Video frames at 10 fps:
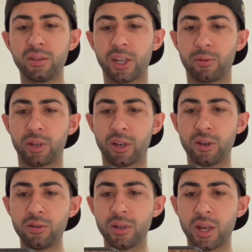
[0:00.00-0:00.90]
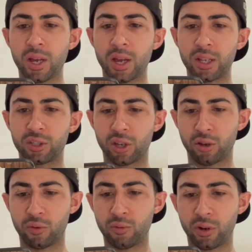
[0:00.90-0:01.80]
there we go. So
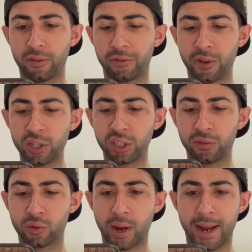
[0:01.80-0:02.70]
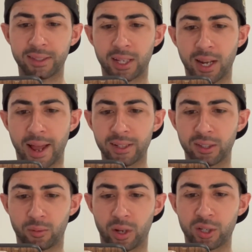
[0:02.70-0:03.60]
we want to first of all add the light
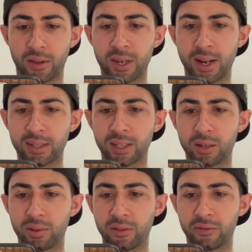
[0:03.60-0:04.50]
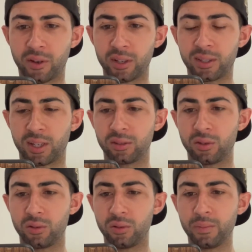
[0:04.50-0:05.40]
switch. I think that's going to be the first thing to
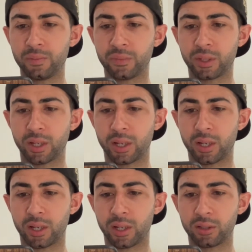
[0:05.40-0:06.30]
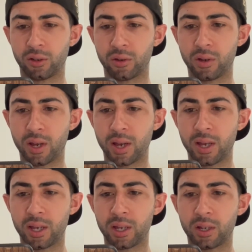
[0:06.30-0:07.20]
do. Uh, so
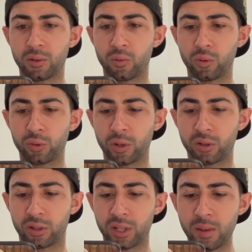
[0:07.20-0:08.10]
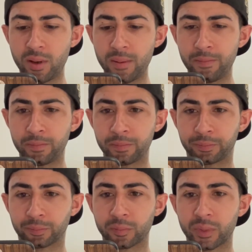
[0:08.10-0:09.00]
we'll switch it dimmer.
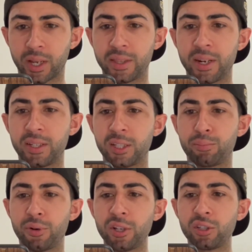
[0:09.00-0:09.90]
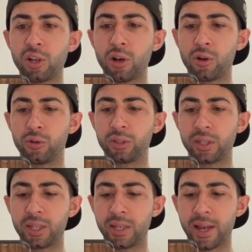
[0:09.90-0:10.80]
And then it says press and hold
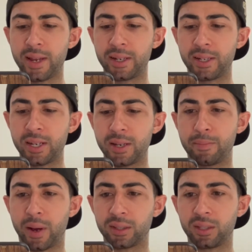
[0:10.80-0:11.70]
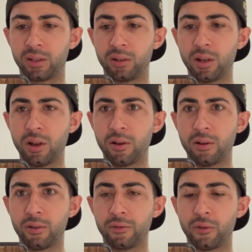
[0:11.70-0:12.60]
the LED button
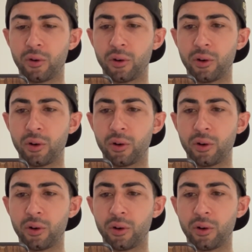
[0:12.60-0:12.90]
for